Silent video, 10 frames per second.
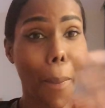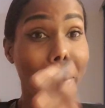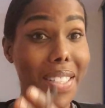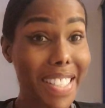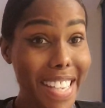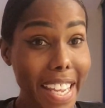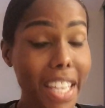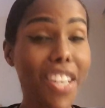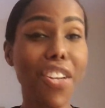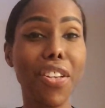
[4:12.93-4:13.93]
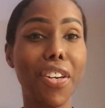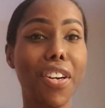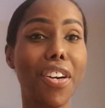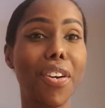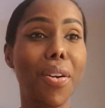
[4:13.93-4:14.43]

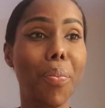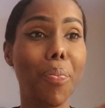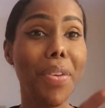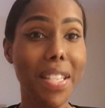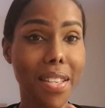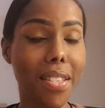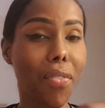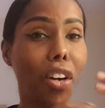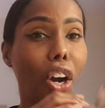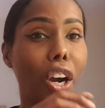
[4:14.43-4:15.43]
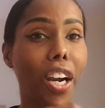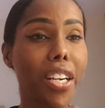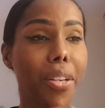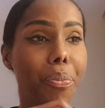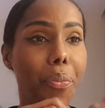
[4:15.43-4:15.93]
particular pieces of
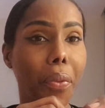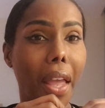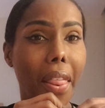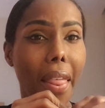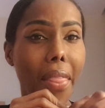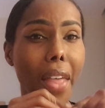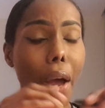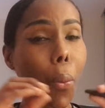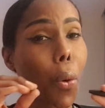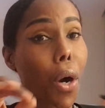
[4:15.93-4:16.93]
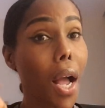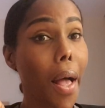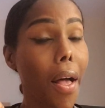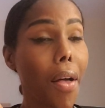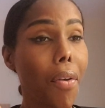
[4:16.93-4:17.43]
art that were
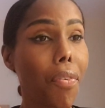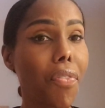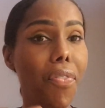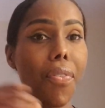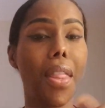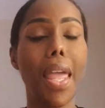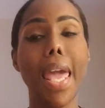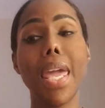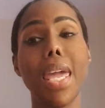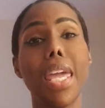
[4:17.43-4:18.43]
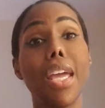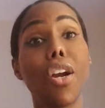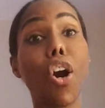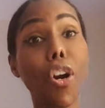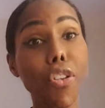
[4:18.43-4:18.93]
of a
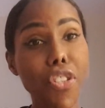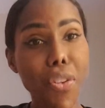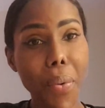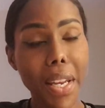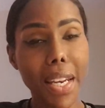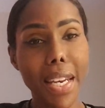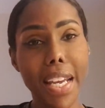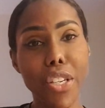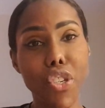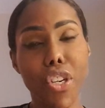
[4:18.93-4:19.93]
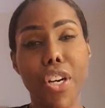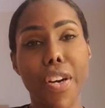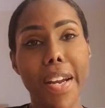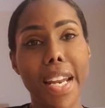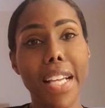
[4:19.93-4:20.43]
incarcerated
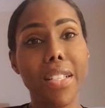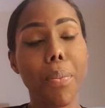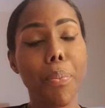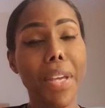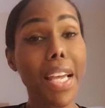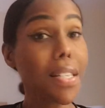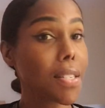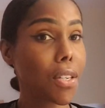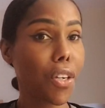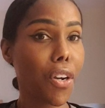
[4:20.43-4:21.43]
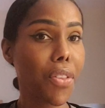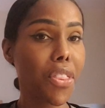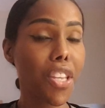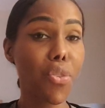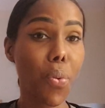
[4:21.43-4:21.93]
nature, and I begin to learn
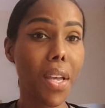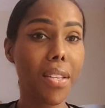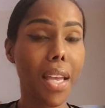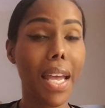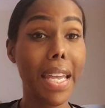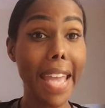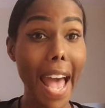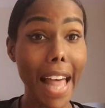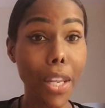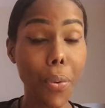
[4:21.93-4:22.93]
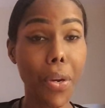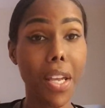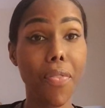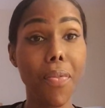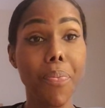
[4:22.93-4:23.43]
that this was a
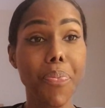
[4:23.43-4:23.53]
gallery